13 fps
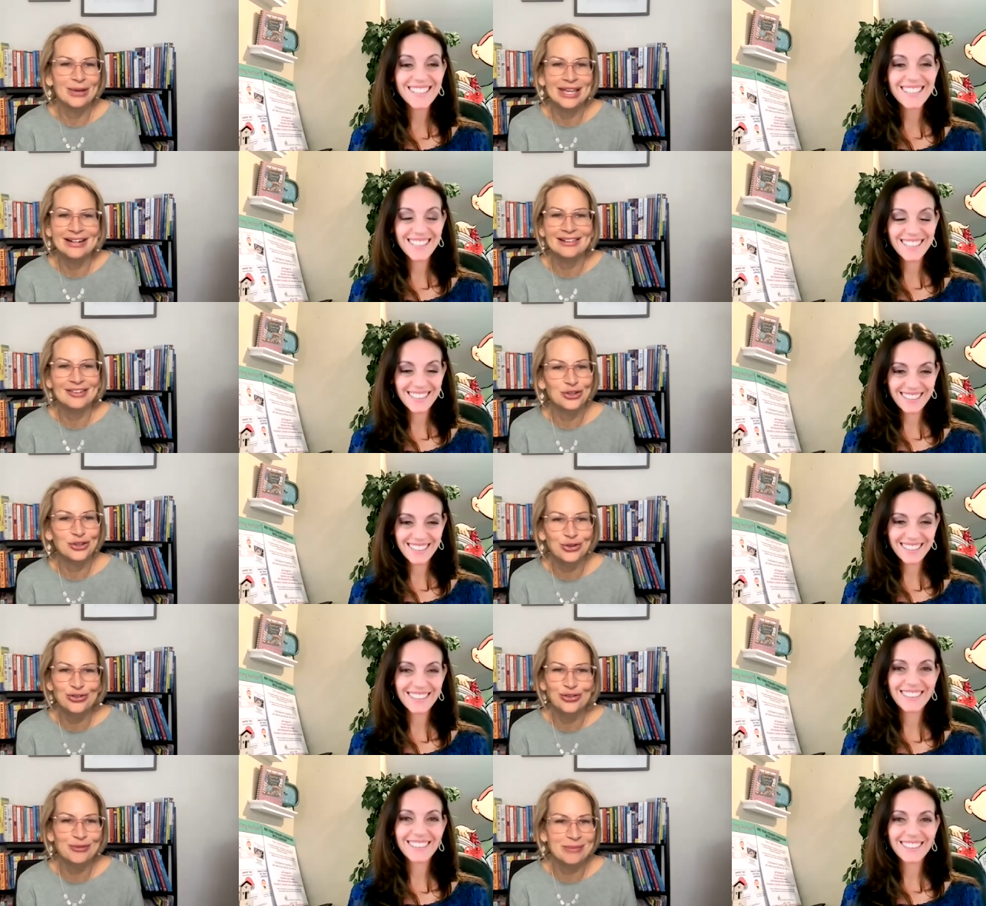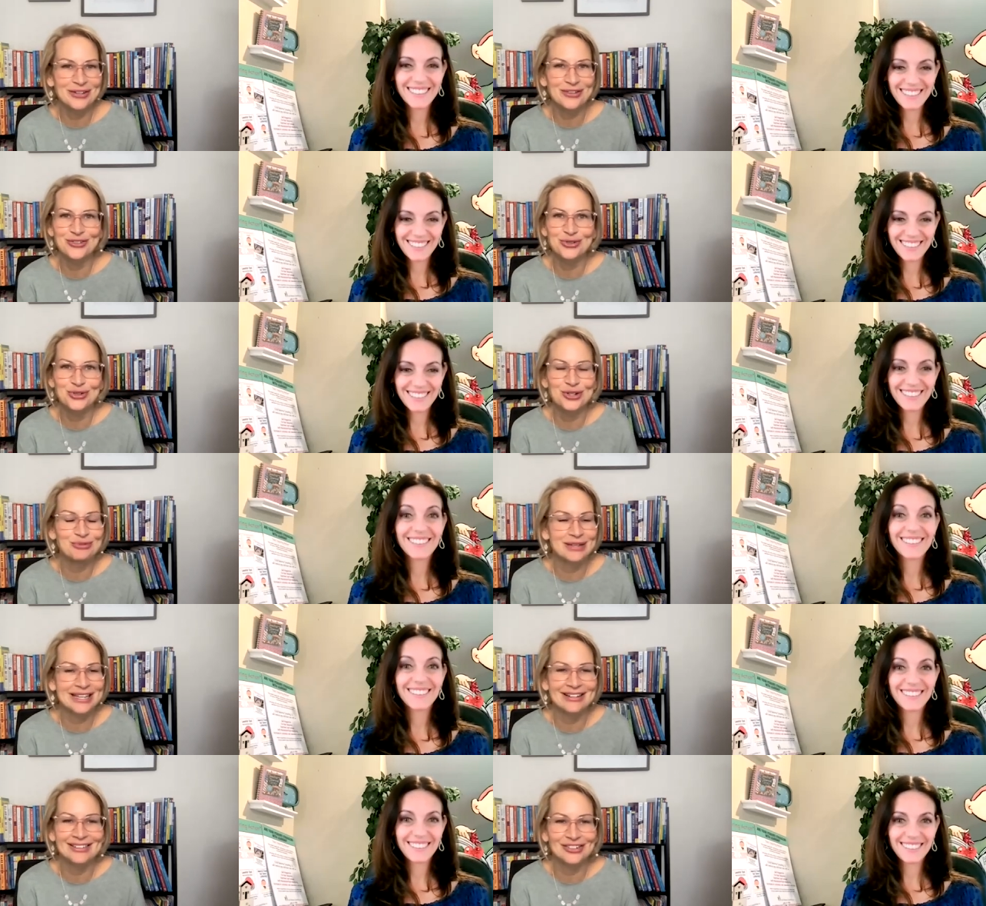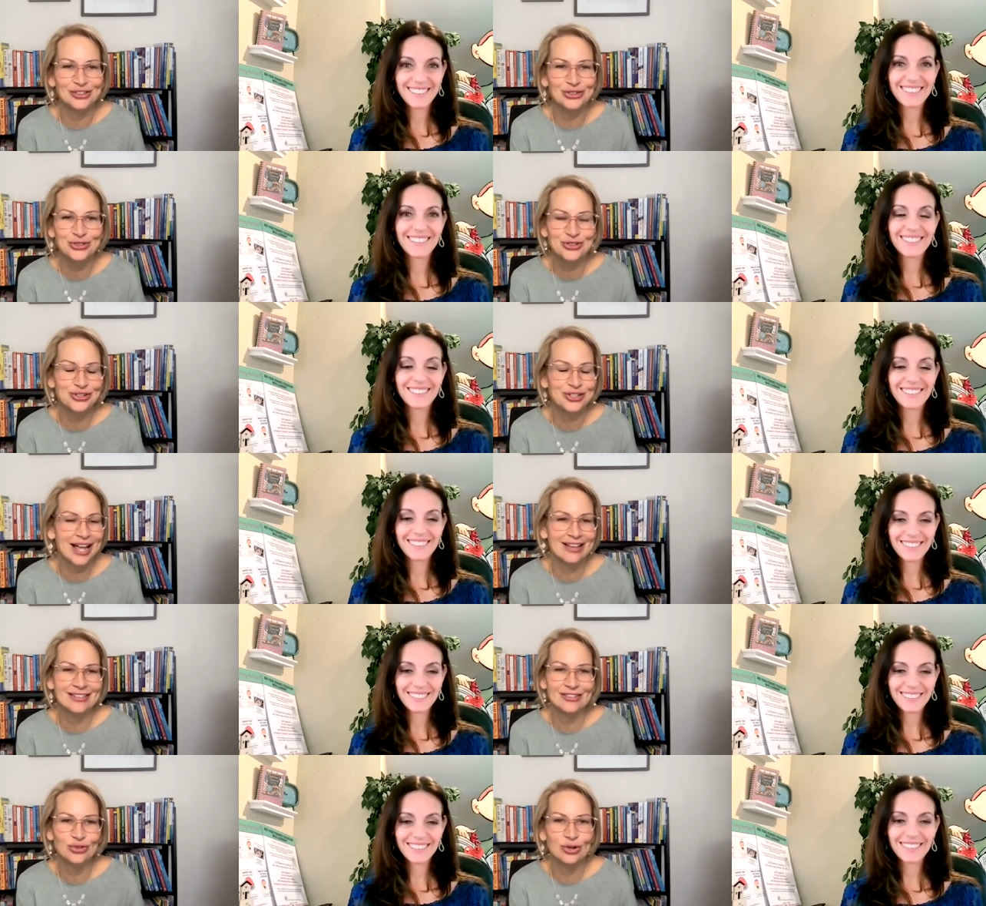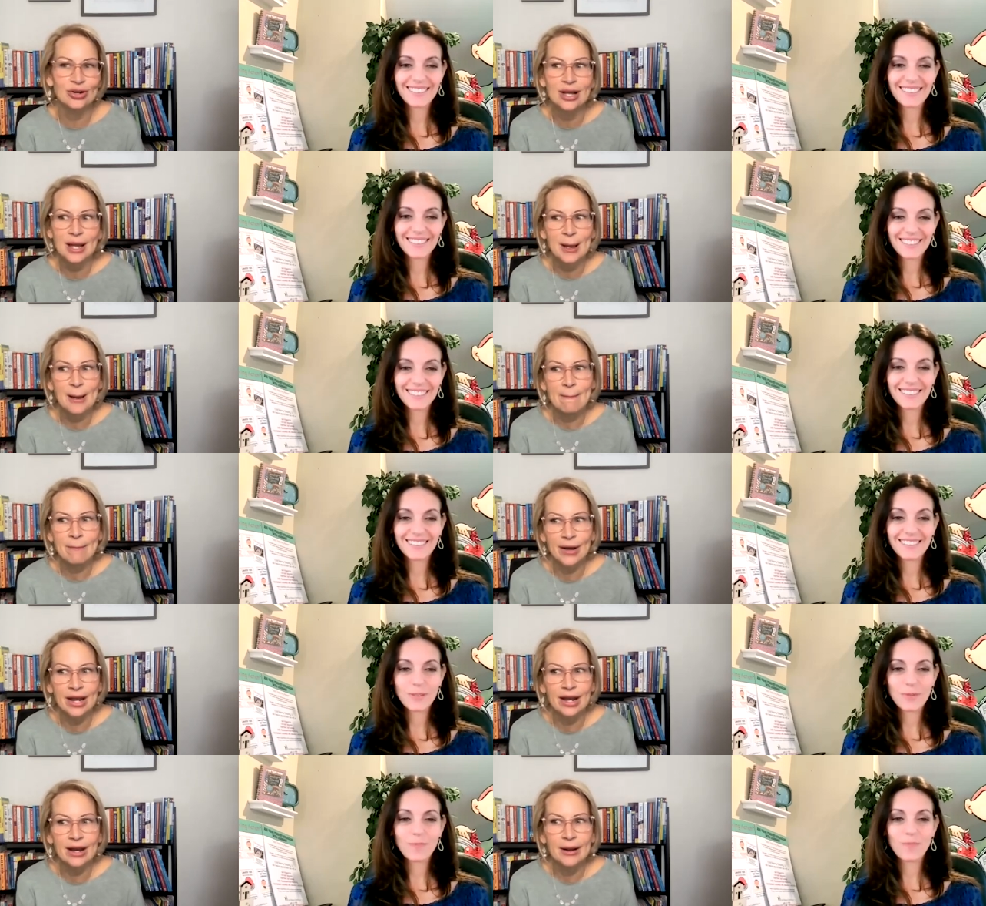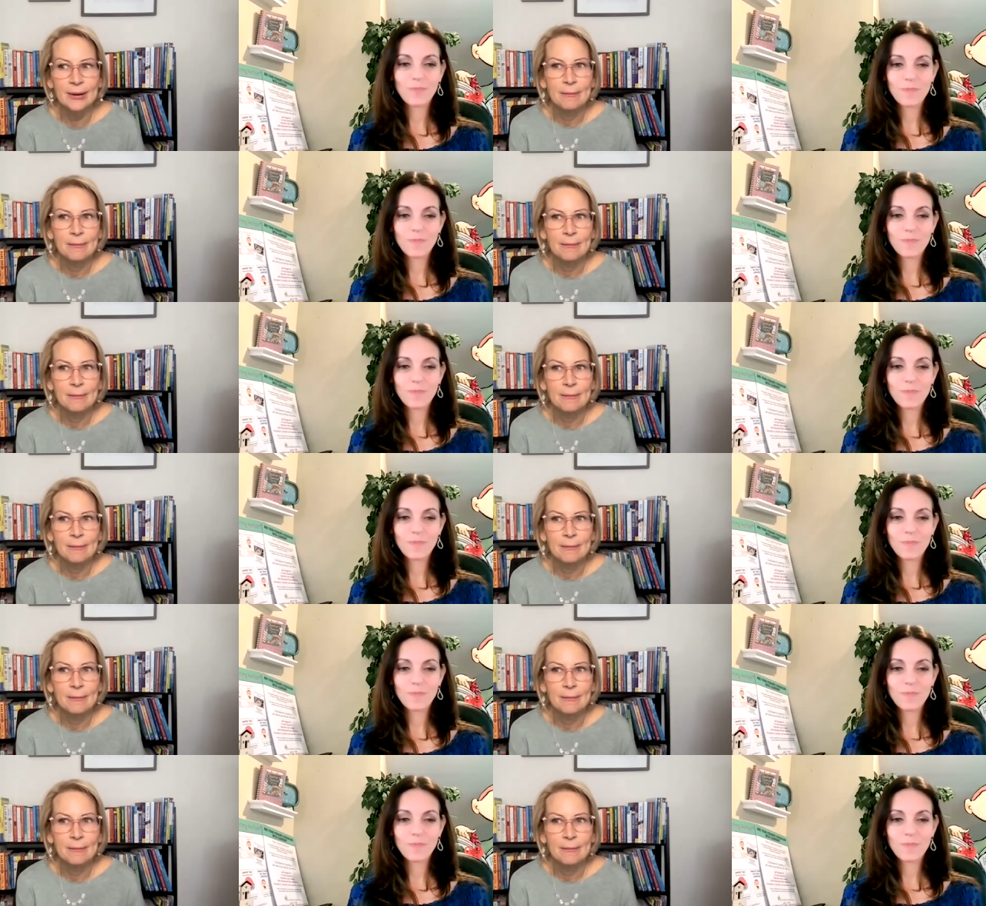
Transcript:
Speaker 1: we get a little looser in middle school and we get a little looser in high school but